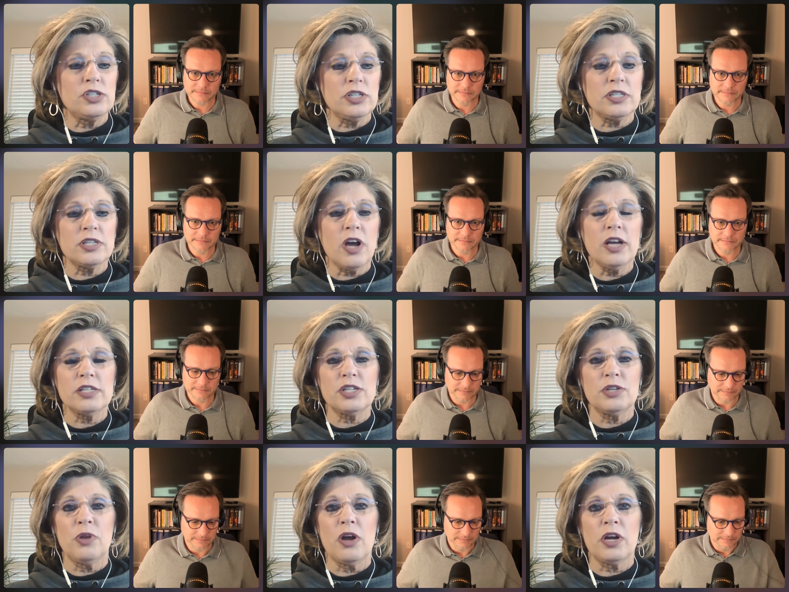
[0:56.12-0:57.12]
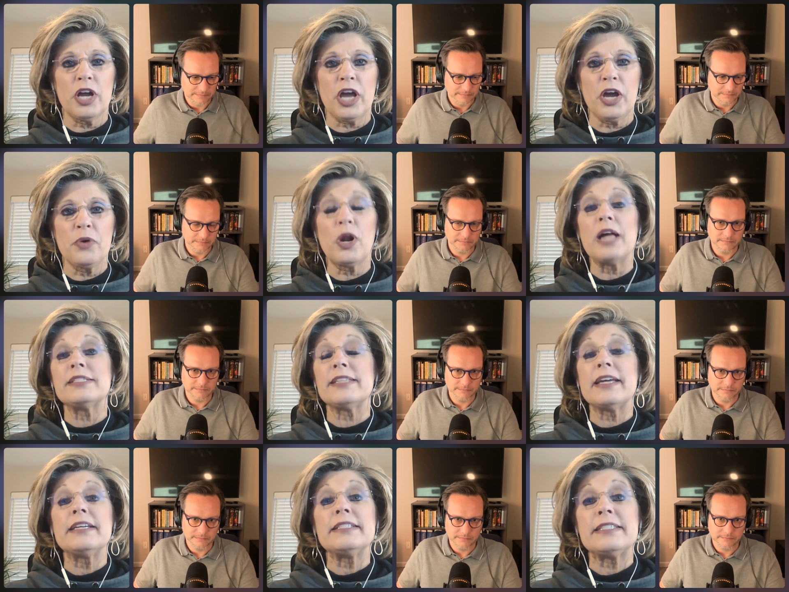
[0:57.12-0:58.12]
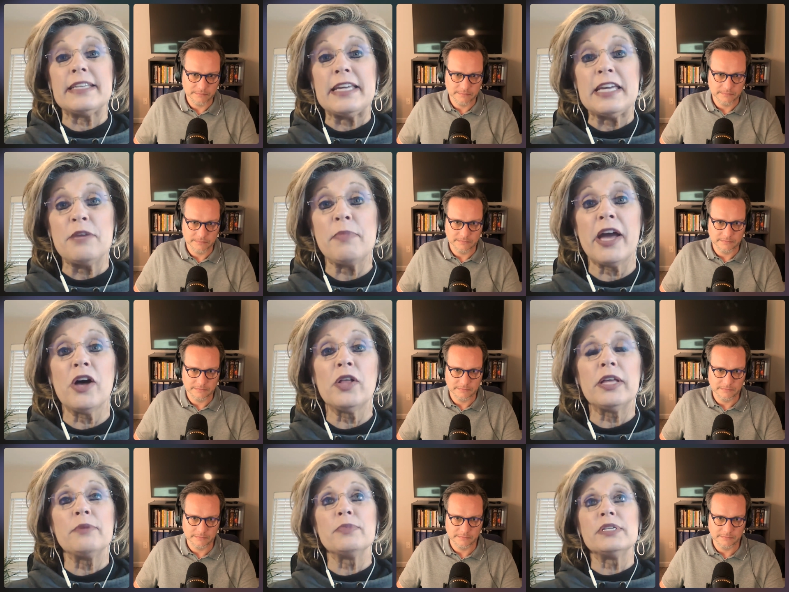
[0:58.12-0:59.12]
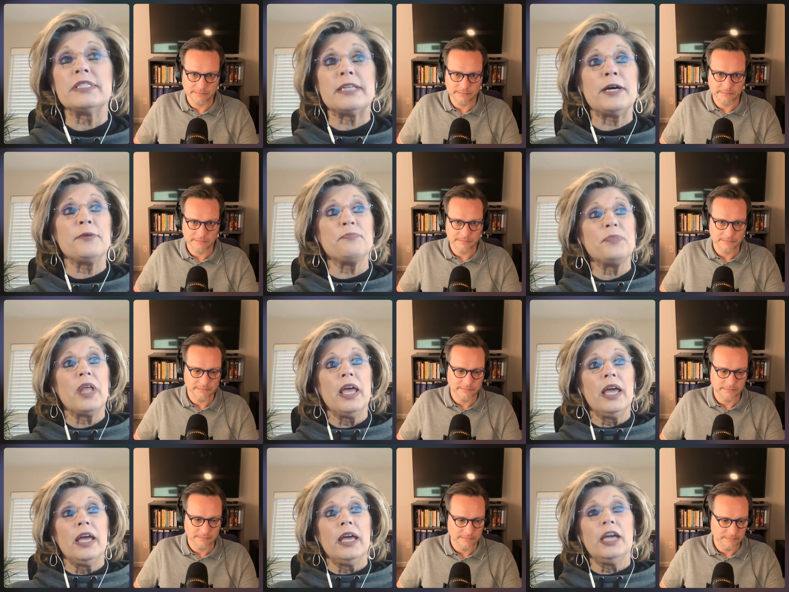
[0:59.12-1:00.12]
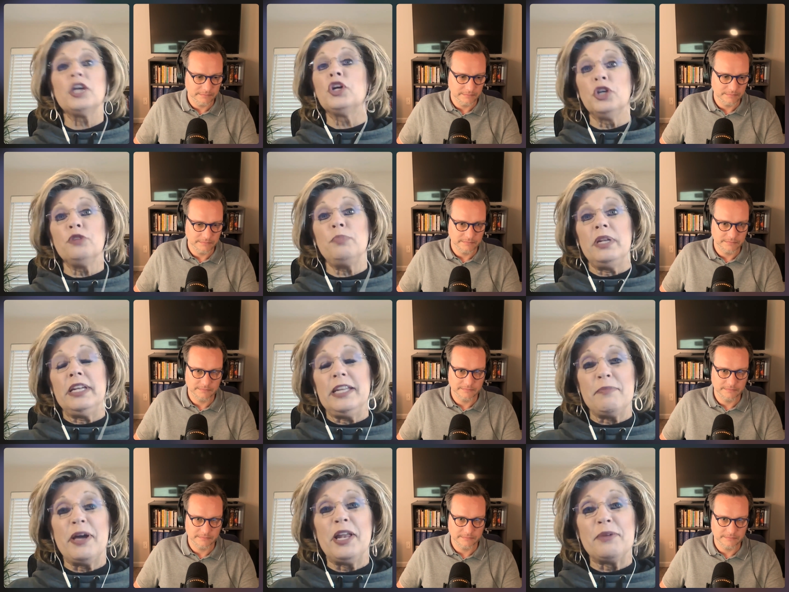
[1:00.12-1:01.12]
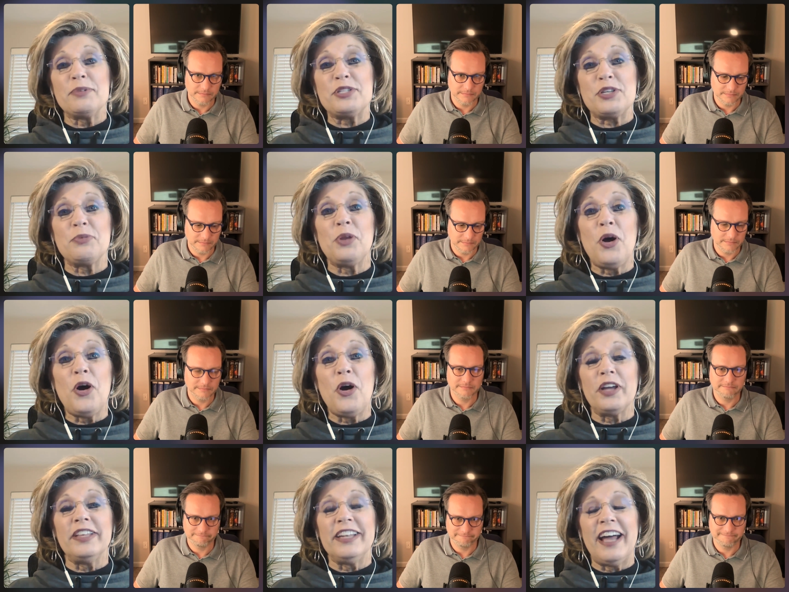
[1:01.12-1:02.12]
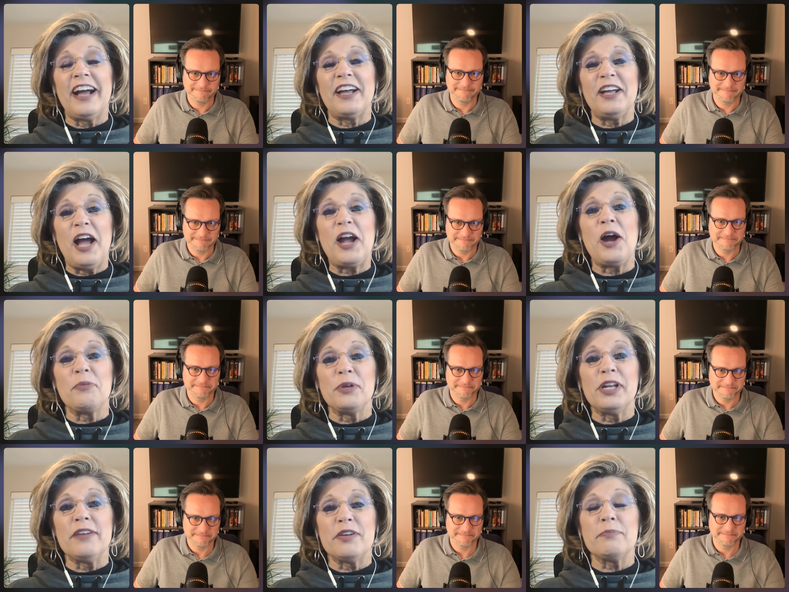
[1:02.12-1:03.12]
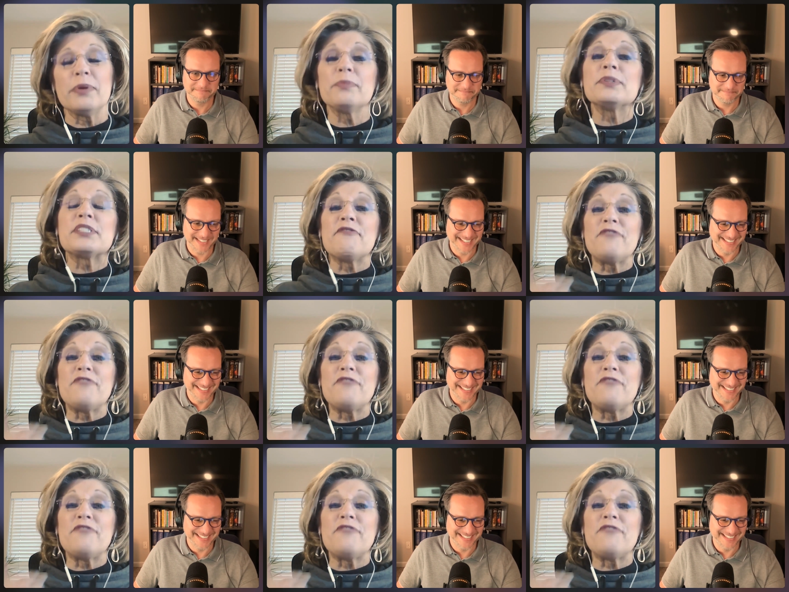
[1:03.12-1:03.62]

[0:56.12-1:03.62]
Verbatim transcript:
Speaker 1: just not too long ago, or I say it's an email. It was a it could have been an email. It was so long. And then I, I got rid of it, but it was a